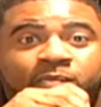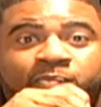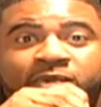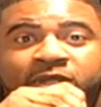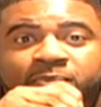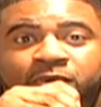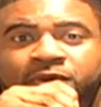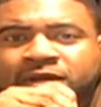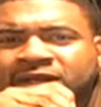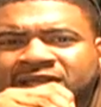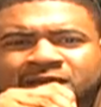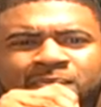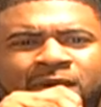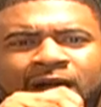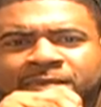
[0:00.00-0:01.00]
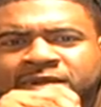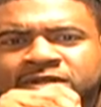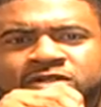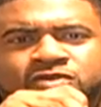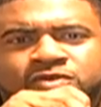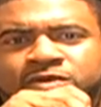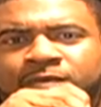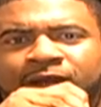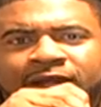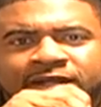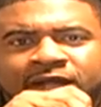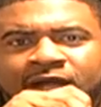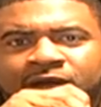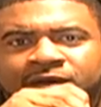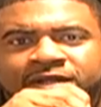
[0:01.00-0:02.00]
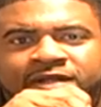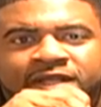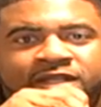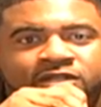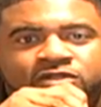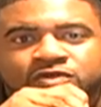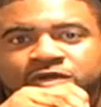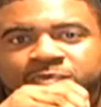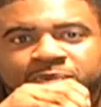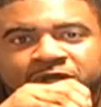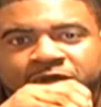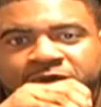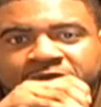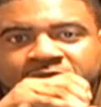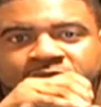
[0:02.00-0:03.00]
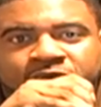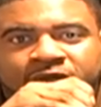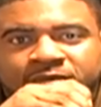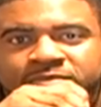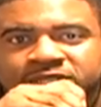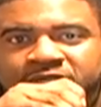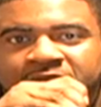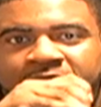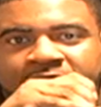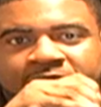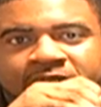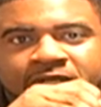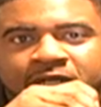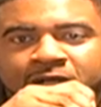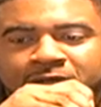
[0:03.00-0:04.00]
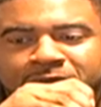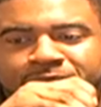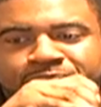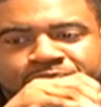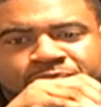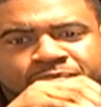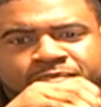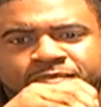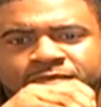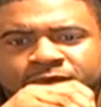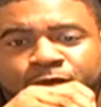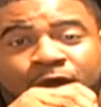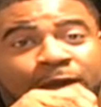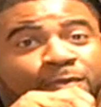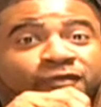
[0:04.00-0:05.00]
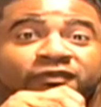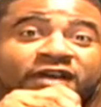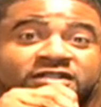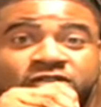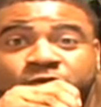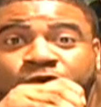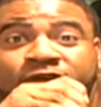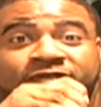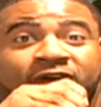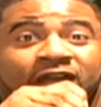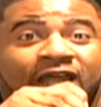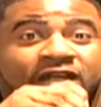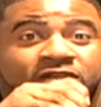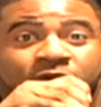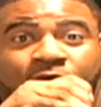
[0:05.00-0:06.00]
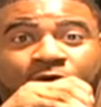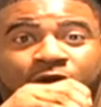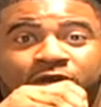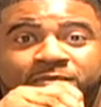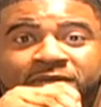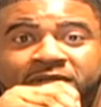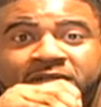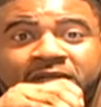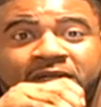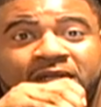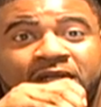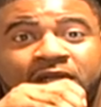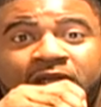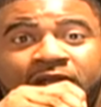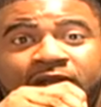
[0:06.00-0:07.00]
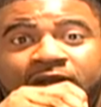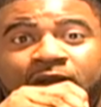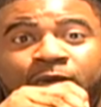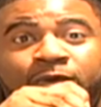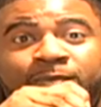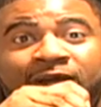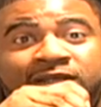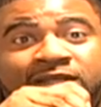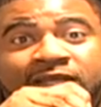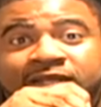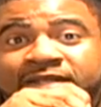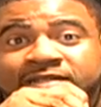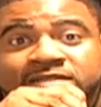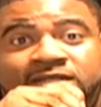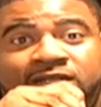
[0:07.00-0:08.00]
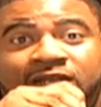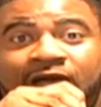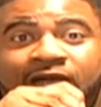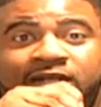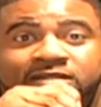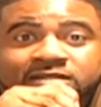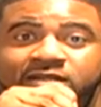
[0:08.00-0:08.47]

people in the hip-hop industry right now, in the industry period, you know what I'm saying? And the great Professor Griff, I like to call him. And we about to get into a lot of